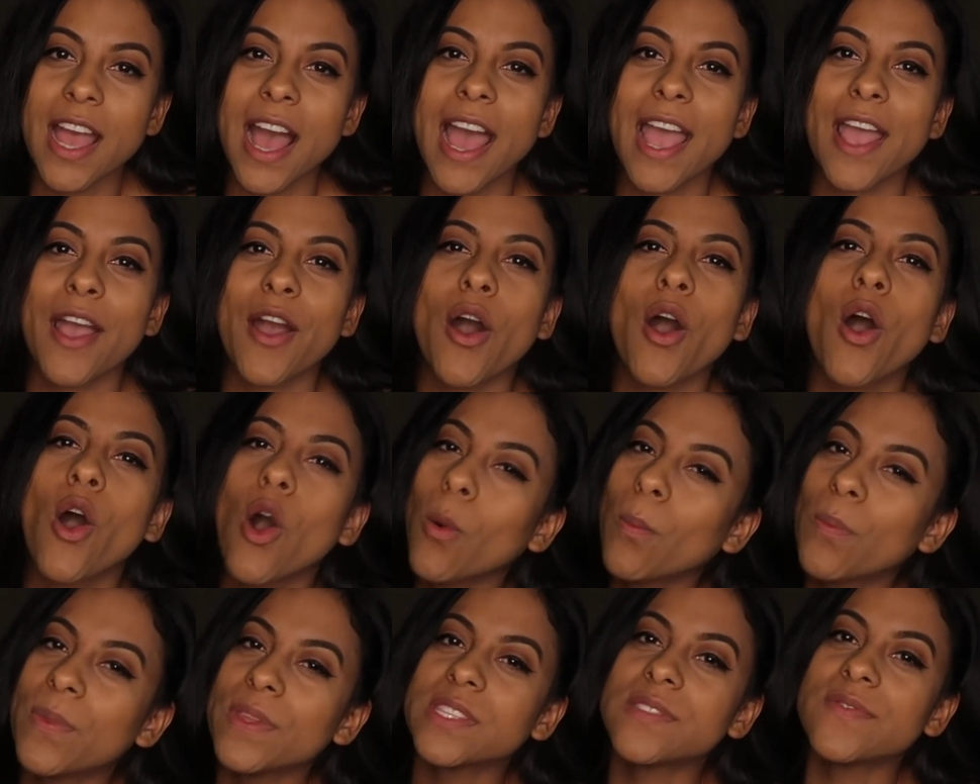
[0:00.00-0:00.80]
I
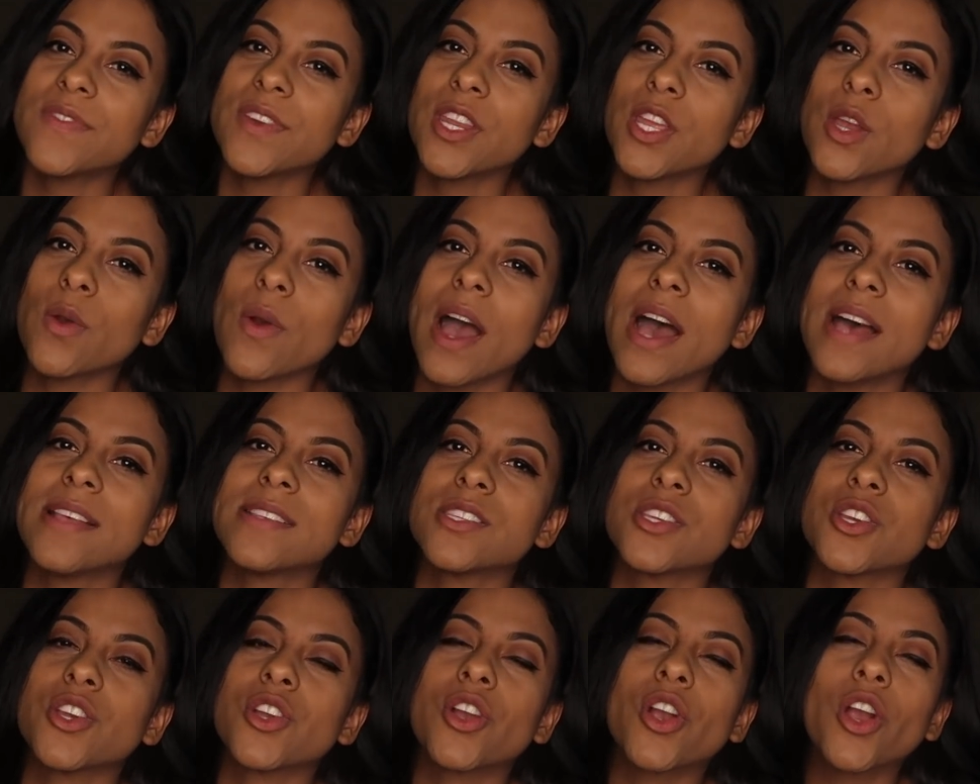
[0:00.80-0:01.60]
hope this video
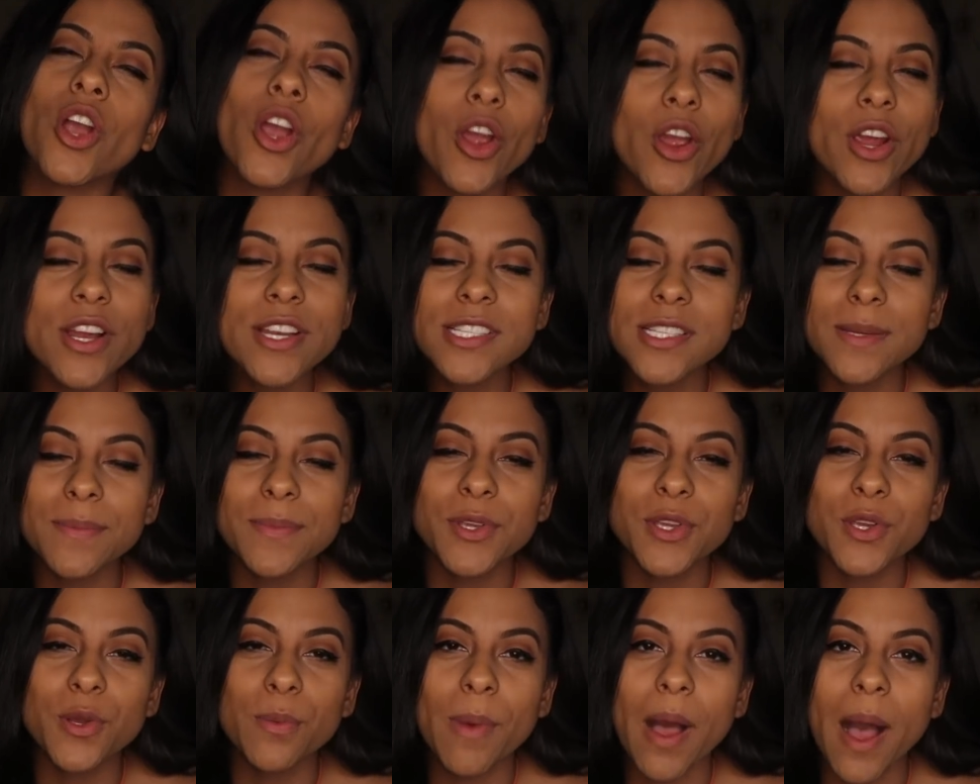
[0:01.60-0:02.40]
has encouraged some
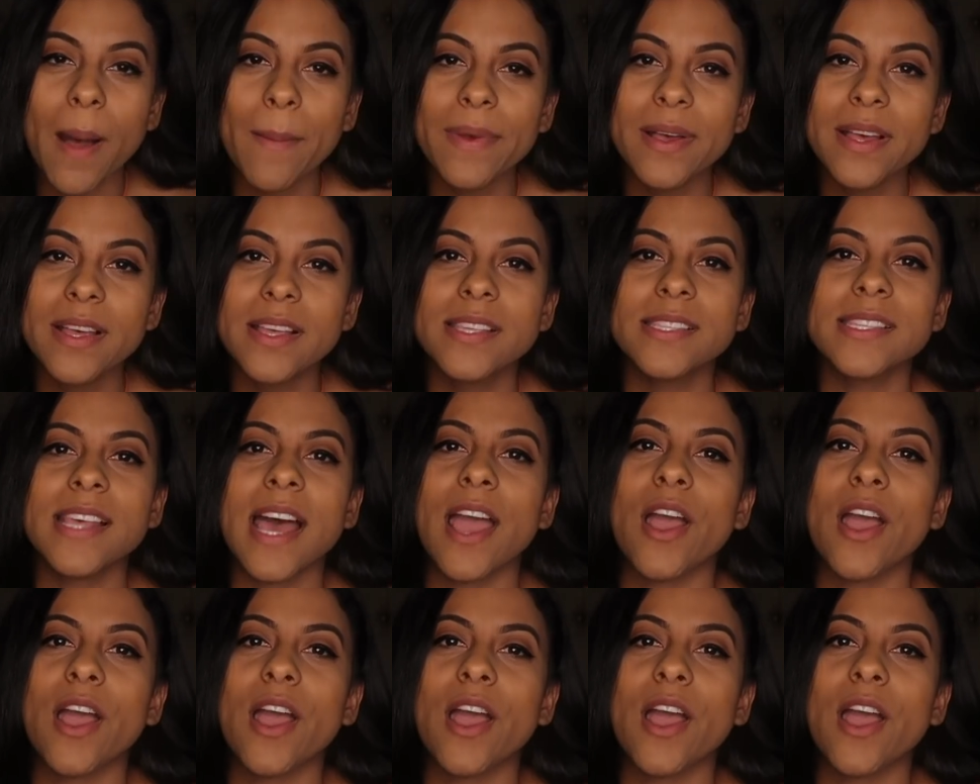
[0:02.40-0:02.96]
of you mamas.